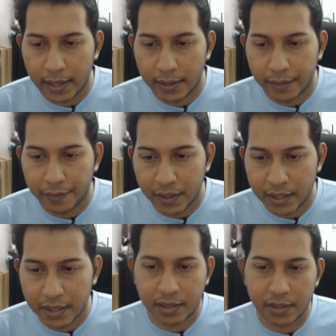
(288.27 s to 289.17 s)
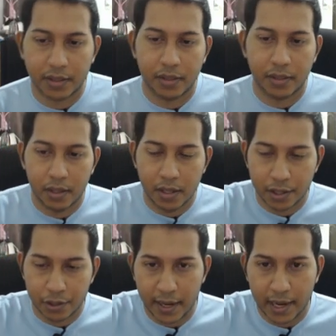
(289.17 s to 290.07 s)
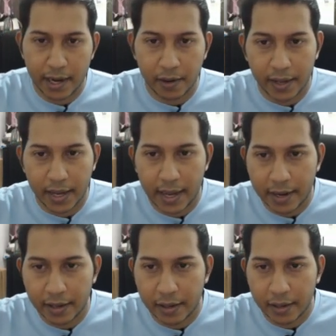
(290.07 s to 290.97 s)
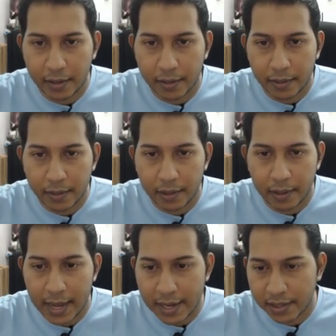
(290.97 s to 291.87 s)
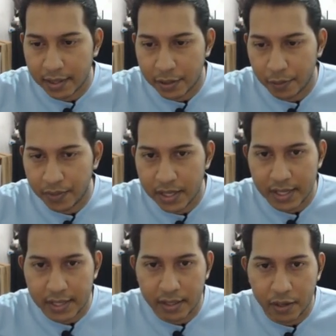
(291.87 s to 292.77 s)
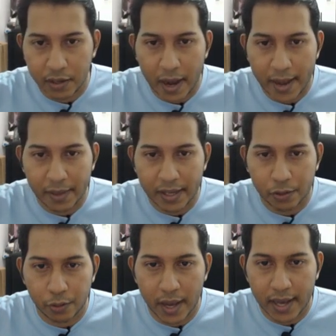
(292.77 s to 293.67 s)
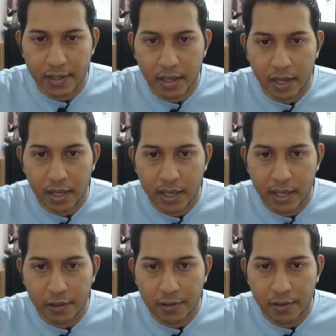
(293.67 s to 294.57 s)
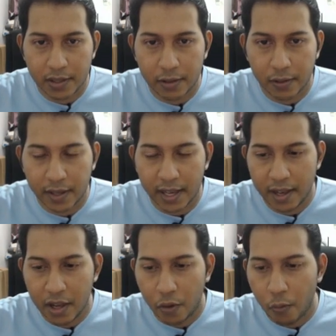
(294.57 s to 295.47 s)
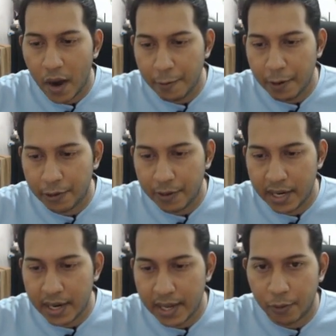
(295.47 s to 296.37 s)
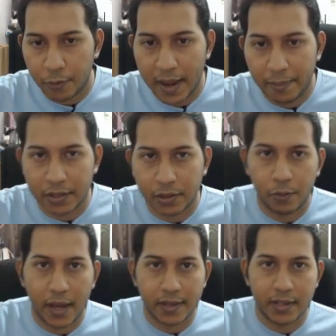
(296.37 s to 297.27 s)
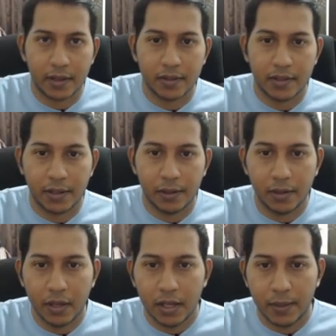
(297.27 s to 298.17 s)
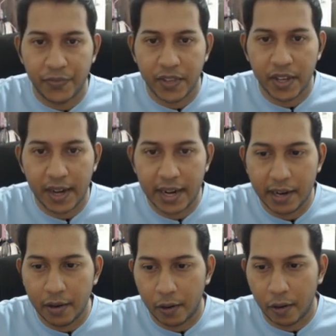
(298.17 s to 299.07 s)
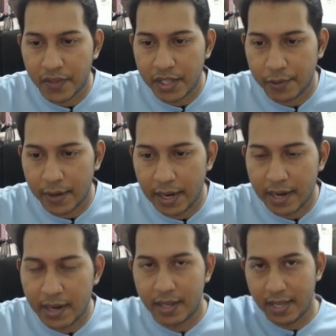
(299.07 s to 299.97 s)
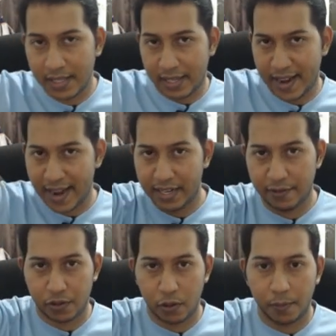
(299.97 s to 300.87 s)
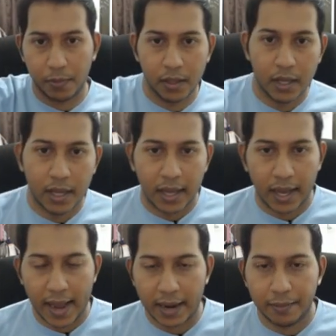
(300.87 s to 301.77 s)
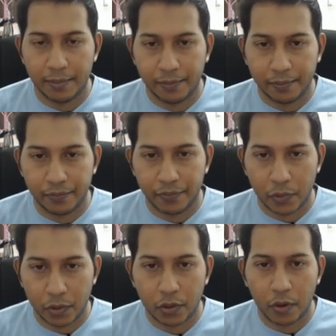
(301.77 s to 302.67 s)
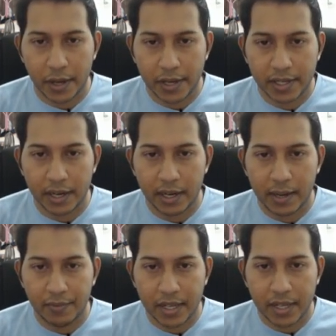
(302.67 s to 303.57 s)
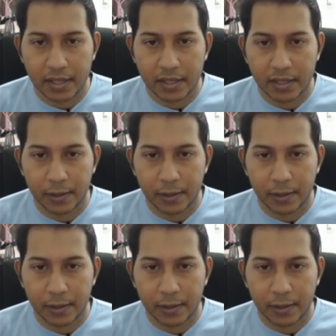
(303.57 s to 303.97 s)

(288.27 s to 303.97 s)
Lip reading: first straight line. Okay, and let us assume this as the y plus 2x equals to 0. Okay, why we treat it as the y plus 2x equals to 0? the gradient of this straight line is a negative slope, and coincidentally this is